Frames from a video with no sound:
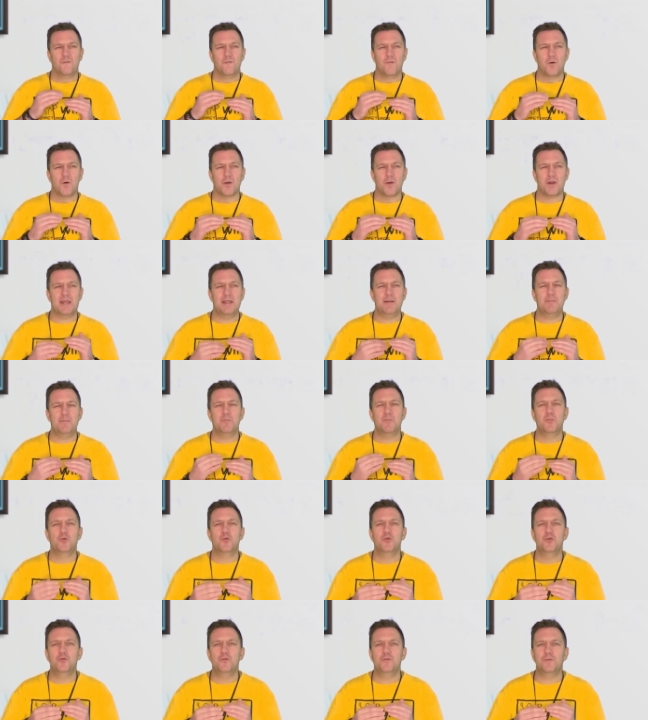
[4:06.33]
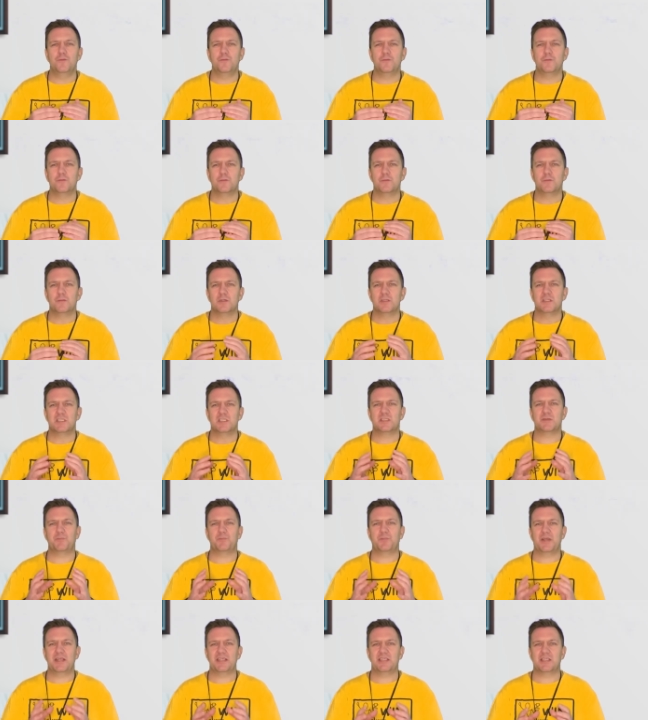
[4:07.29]
remove
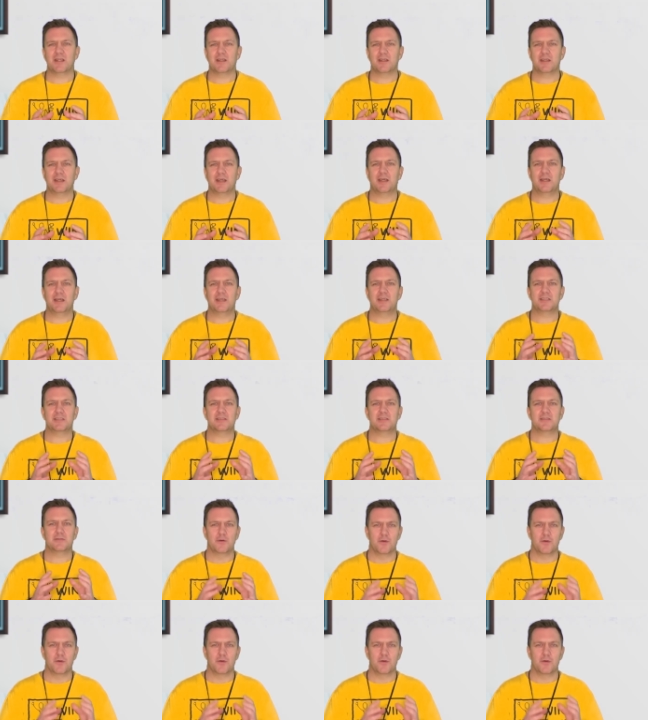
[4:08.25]
specialized